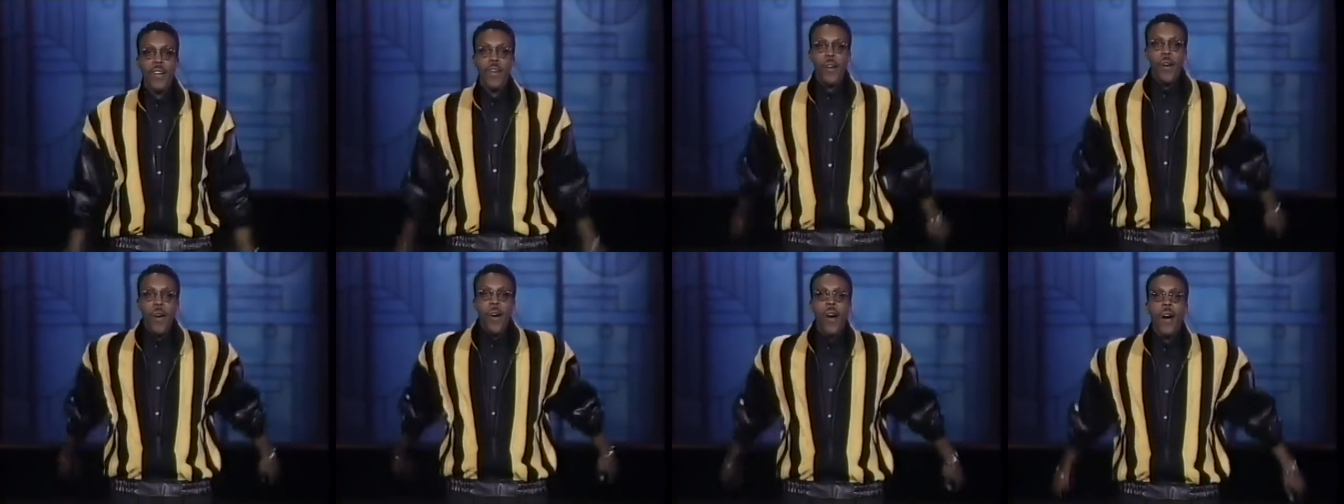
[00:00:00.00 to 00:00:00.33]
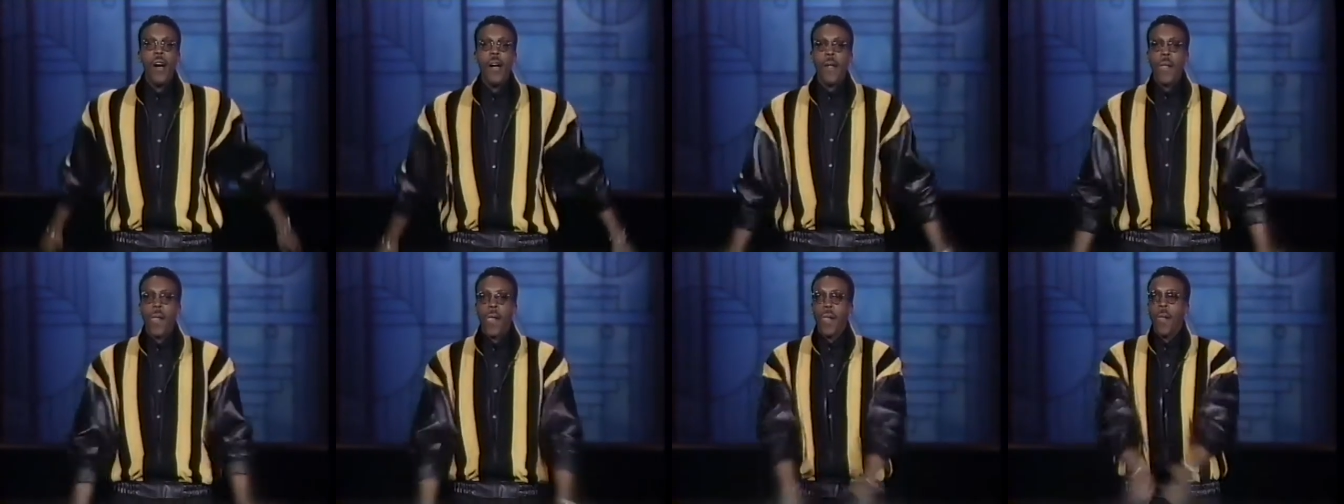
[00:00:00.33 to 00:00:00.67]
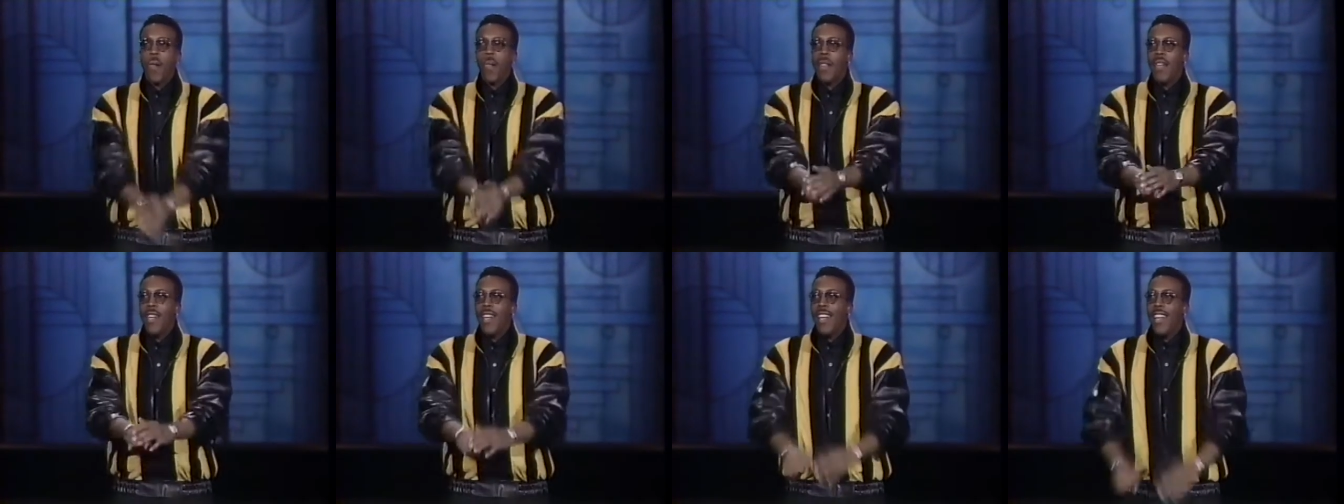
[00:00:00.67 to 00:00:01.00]
All right.
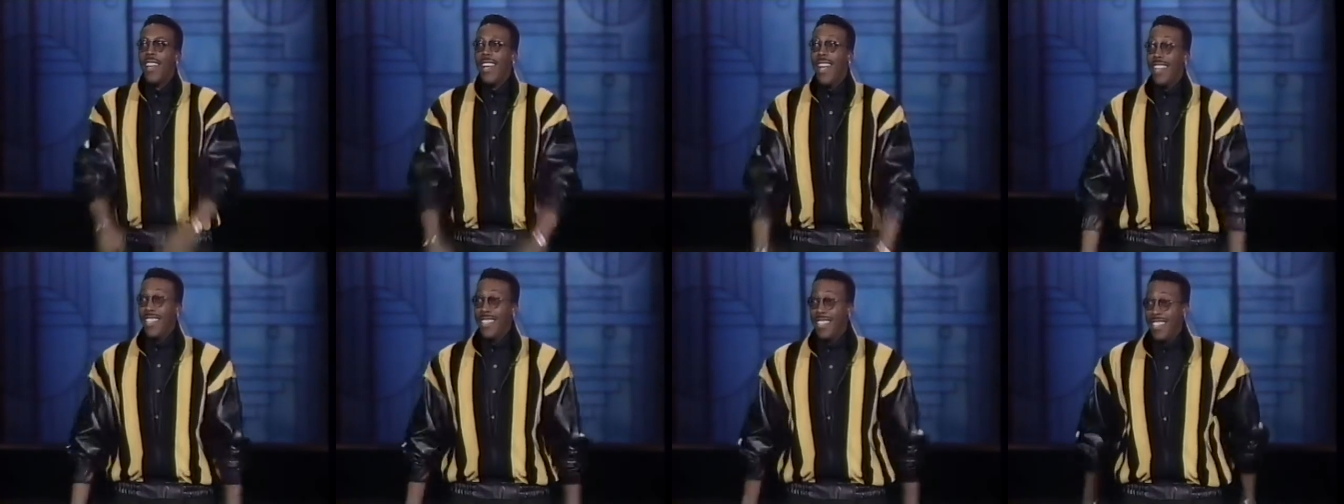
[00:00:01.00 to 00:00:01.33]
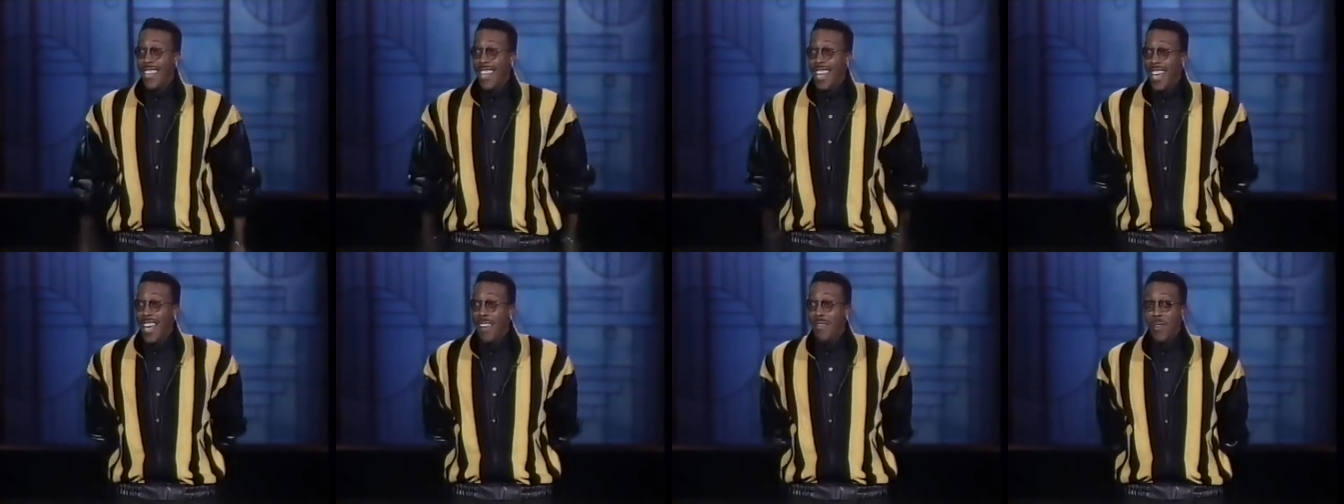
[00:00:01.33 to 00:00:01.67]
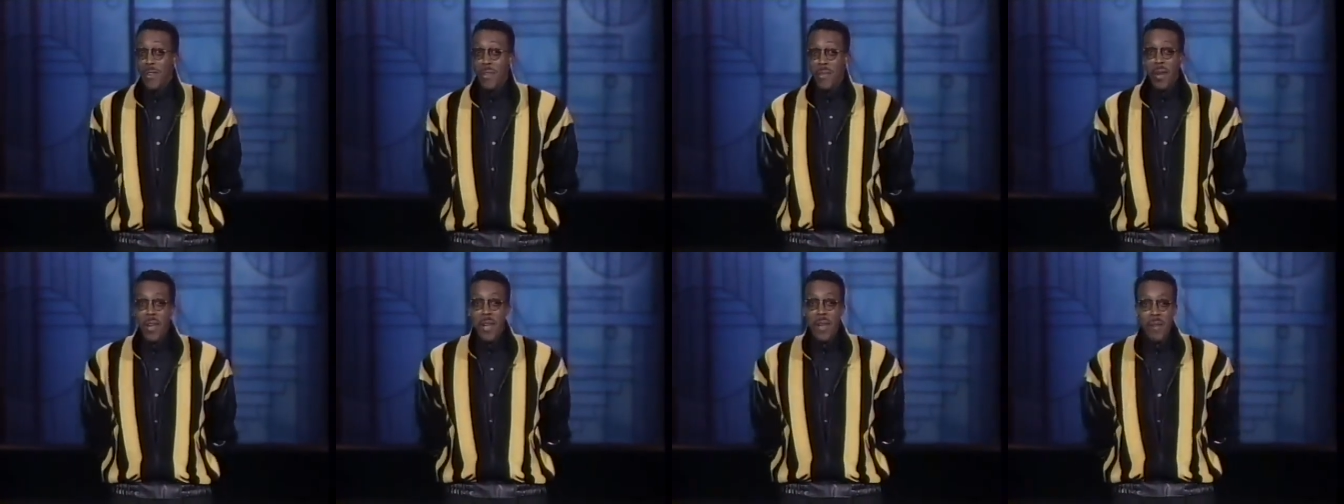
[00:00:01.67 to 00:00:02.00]
Let's see. I've
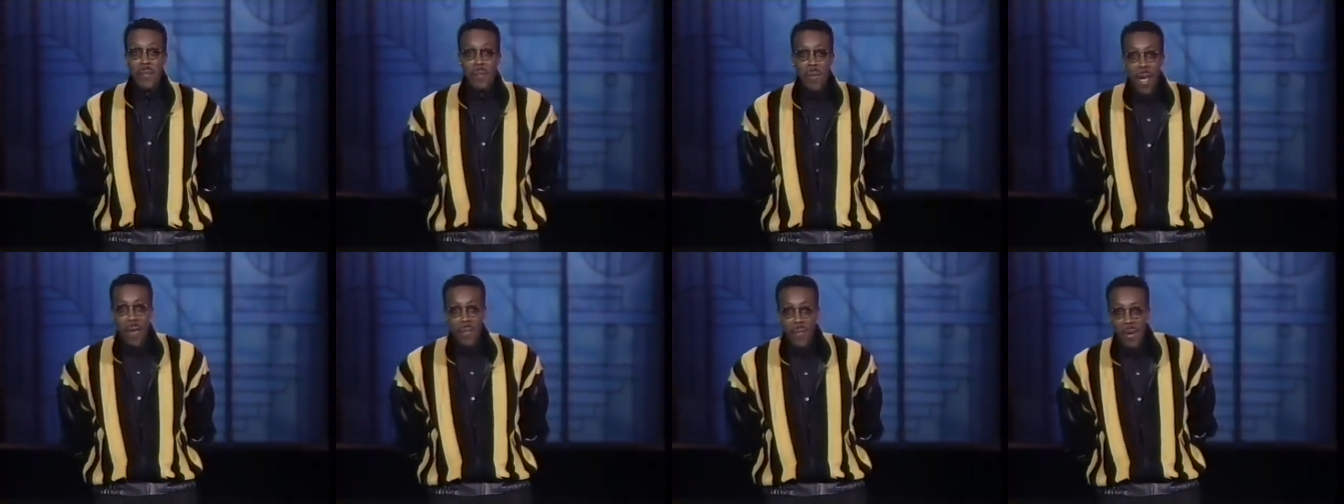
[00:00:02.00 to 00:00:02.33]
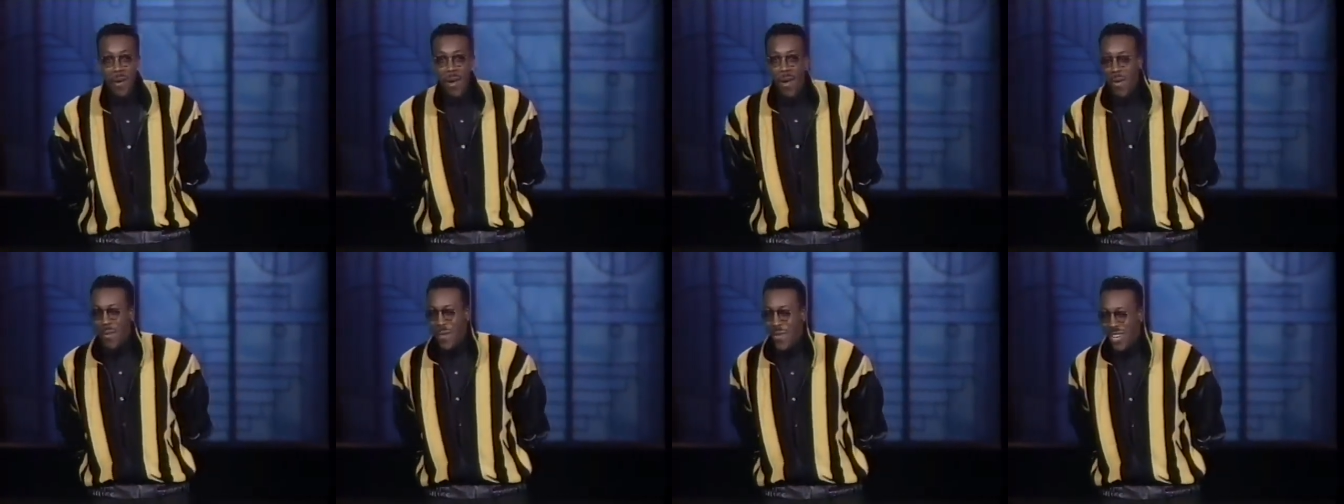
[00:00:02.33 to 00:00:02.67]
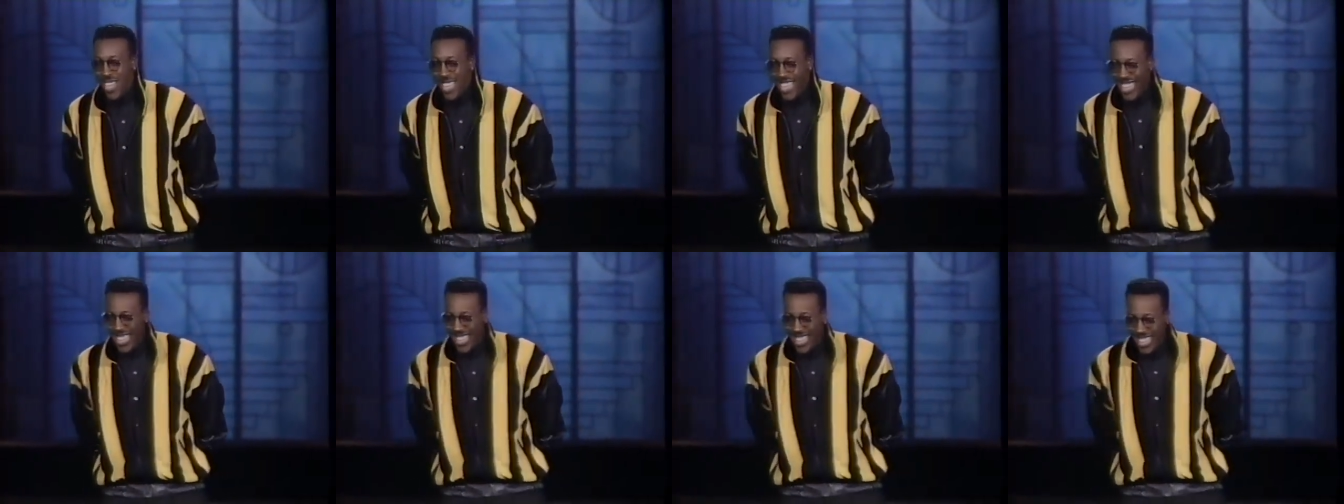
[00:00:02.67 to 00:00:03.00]
been reading the paper all
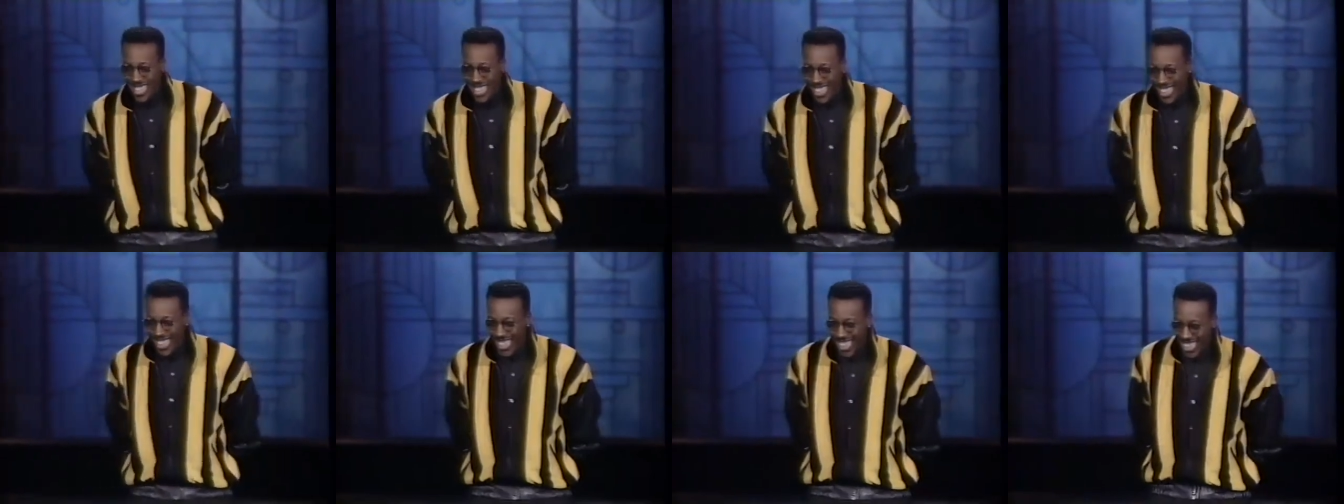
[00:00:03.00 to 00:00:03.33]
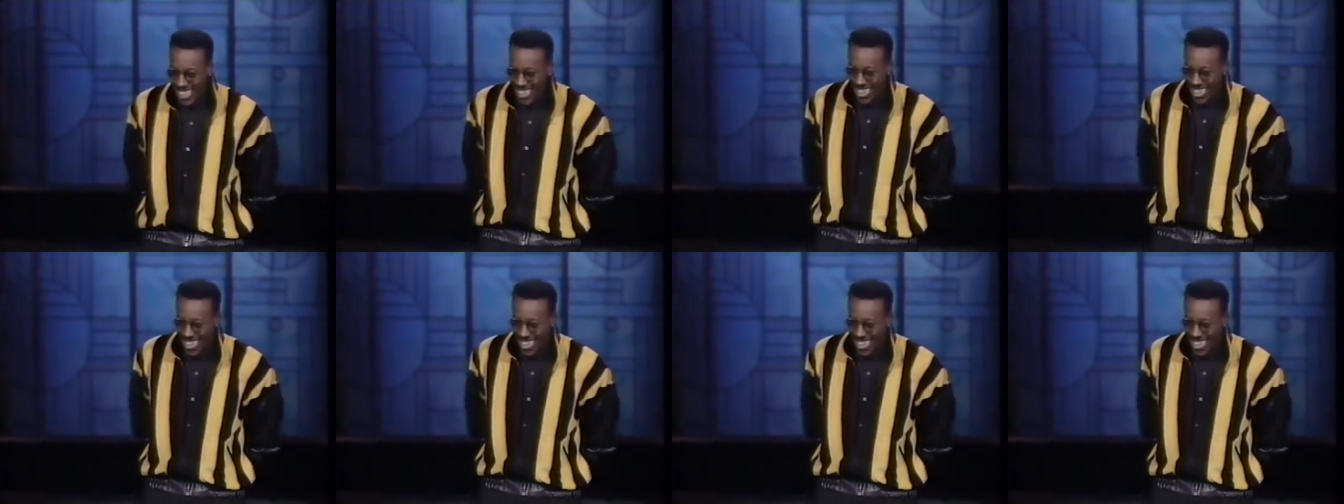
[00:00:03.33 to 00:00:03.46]
week. Uh...